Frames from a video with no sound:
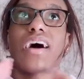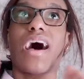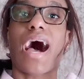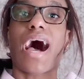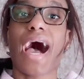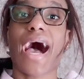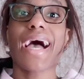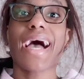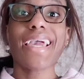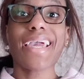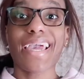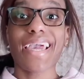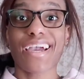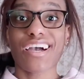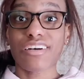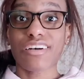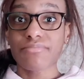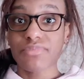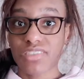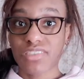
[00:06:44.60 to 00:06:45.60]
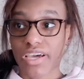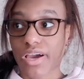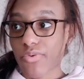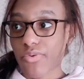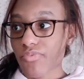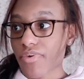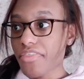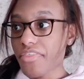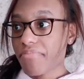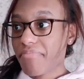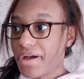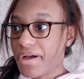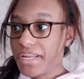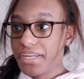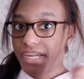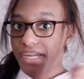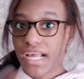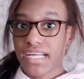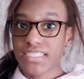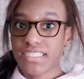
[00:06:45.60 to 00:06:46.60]
I am done with my
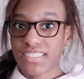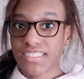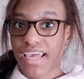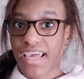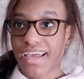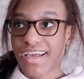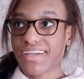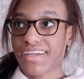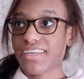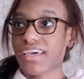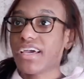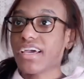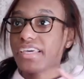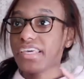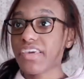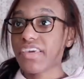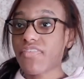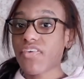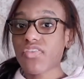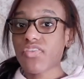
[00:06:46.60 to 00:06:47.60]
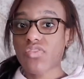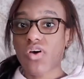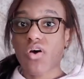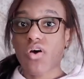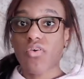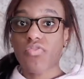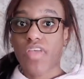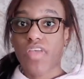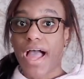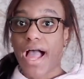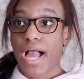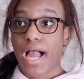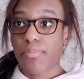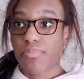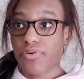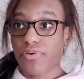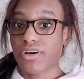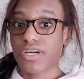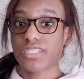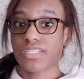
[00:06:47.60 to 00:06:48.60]
nightstand even though
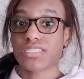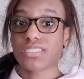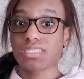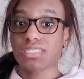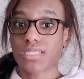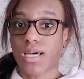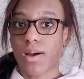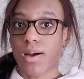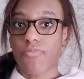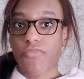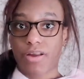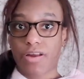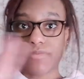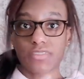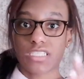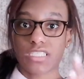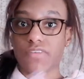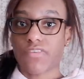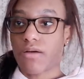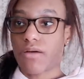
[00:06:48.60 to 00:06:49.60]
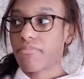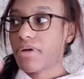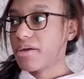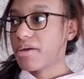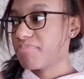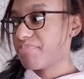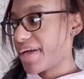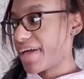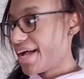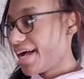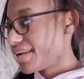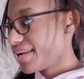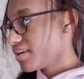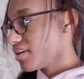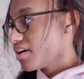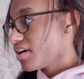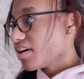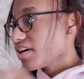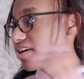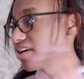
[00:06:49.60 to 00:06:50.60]
that I put some random stuff on my
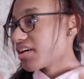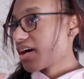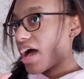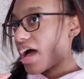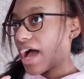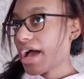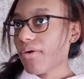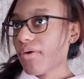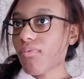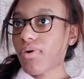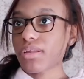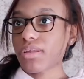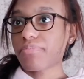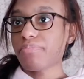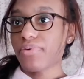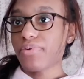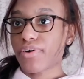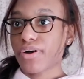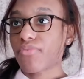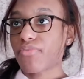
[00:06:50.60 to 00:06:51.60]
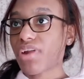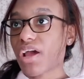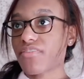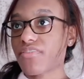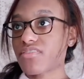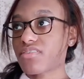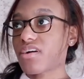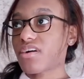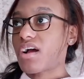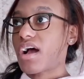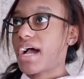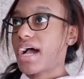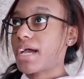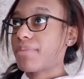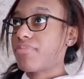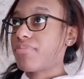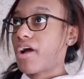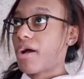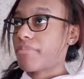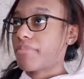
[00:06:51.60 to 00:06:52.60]
bed I'm gonna put whatever
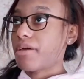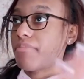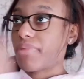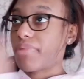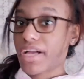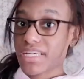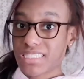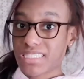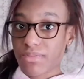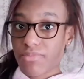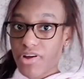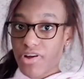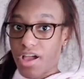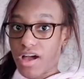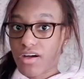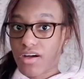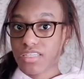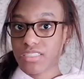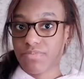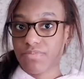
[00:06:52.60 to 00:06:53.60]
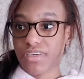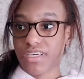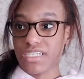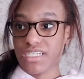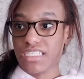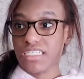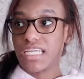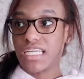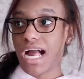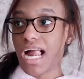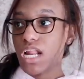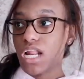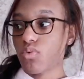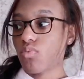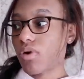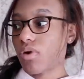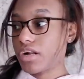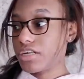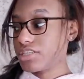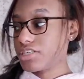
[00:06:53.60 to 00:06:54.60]
I put on my bed somewhere else because I
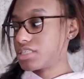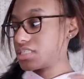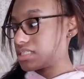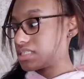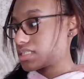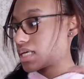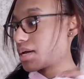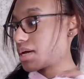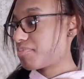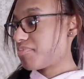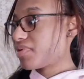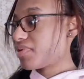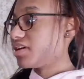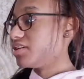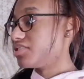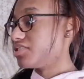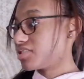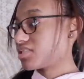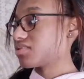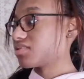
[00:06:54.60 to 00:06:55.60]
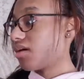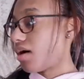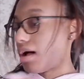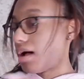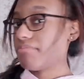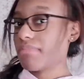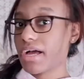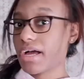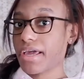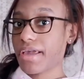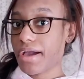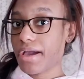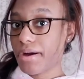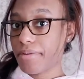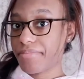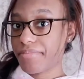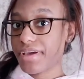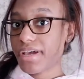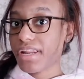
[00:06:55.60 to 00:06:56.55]
don't want to just like put it just on my um,